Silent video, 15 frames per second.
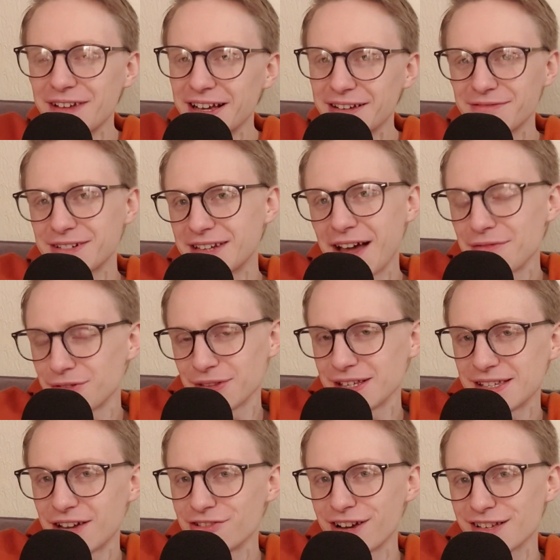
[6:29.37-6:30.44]
Like, we'd loved all
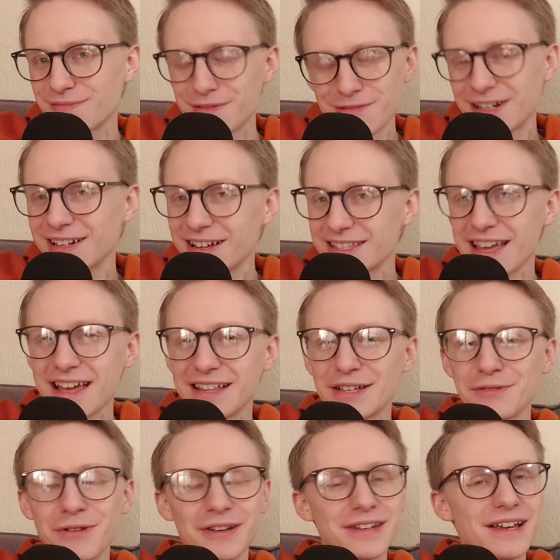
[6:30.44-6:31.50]
these soundtracks and we'd really like to hear
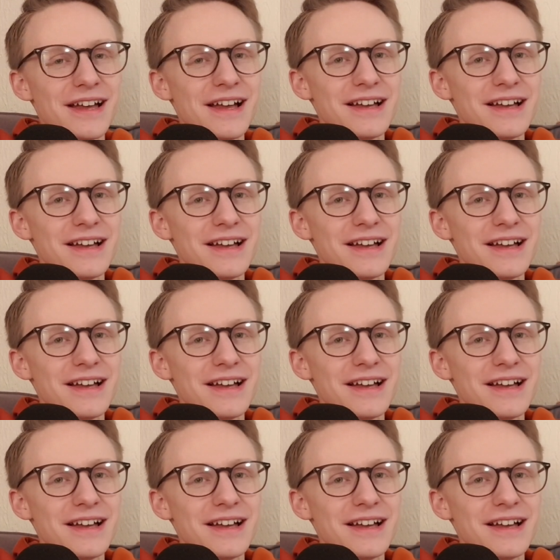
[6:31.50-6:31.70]
this one.